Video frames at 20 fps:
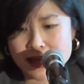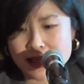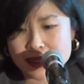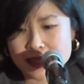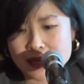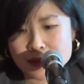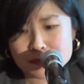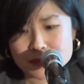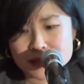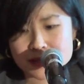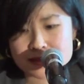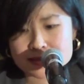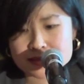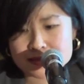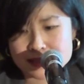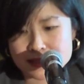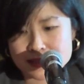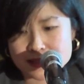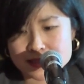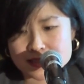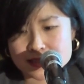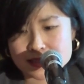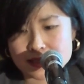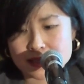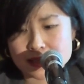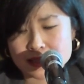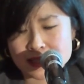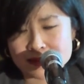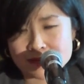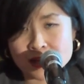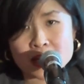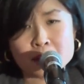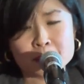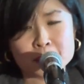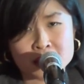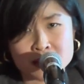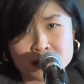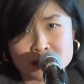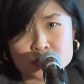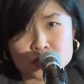That means that
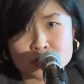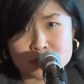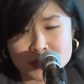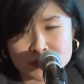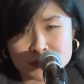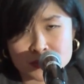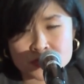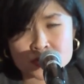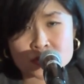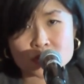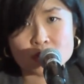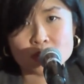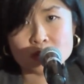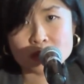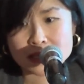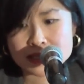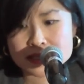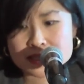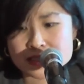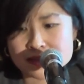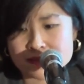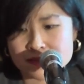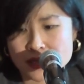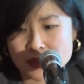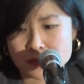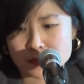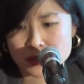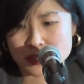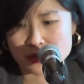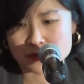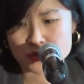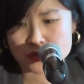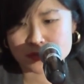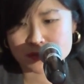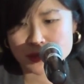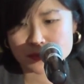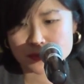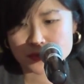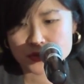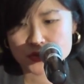developing country members or least developed country
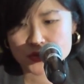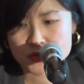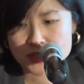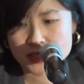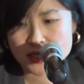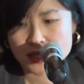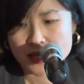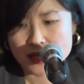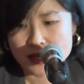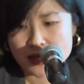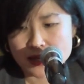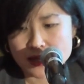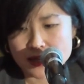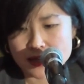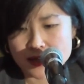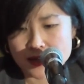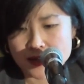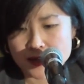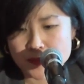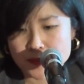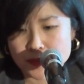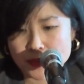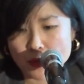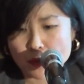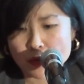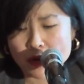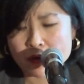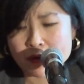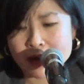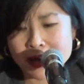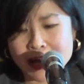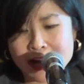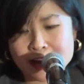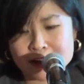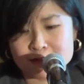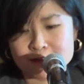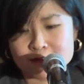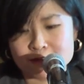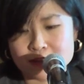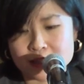members will
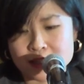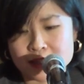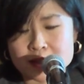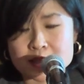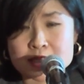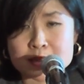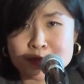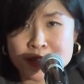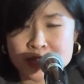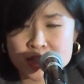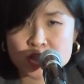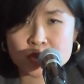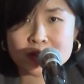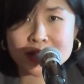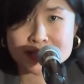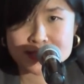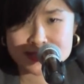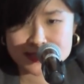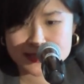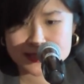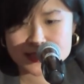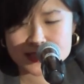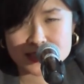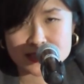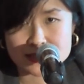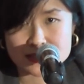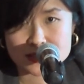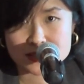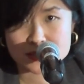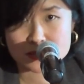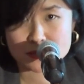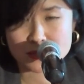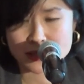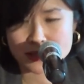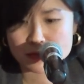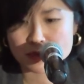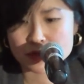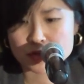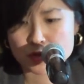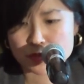have special assistance when
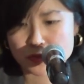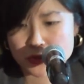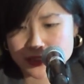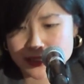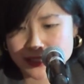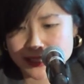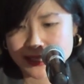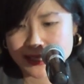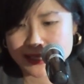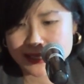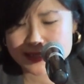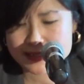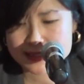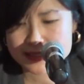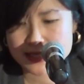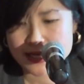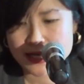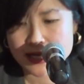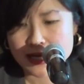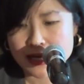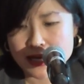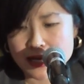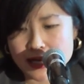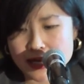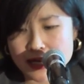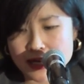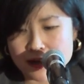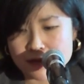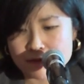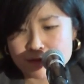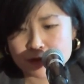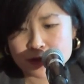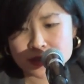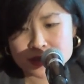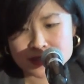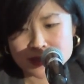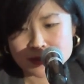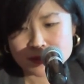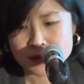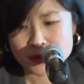they want to bring a case. For
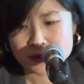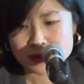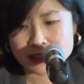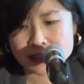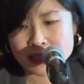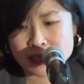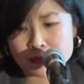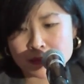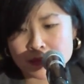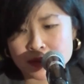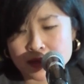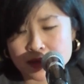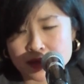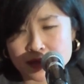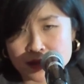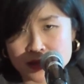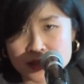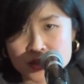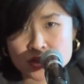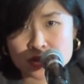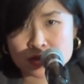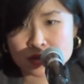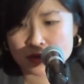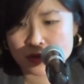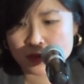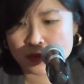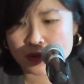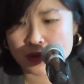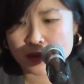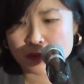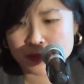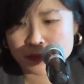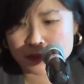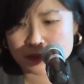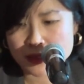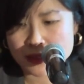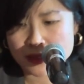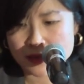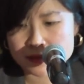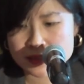example, that can be additional
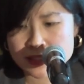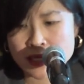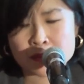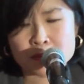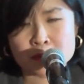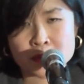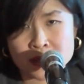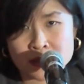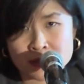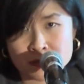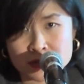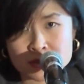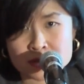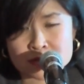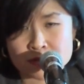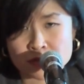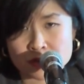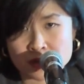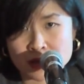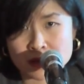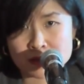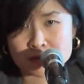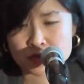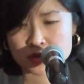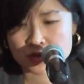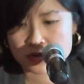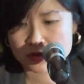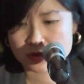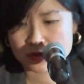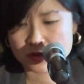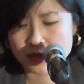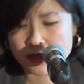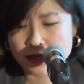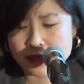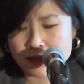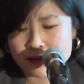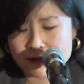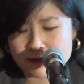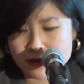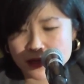time periods for them to
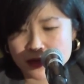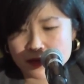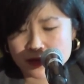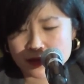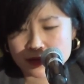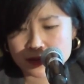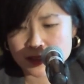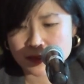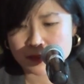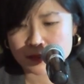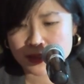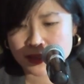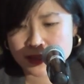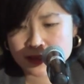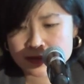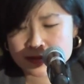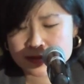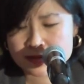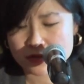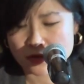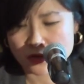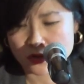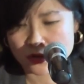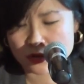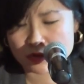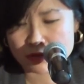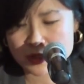file their complaint or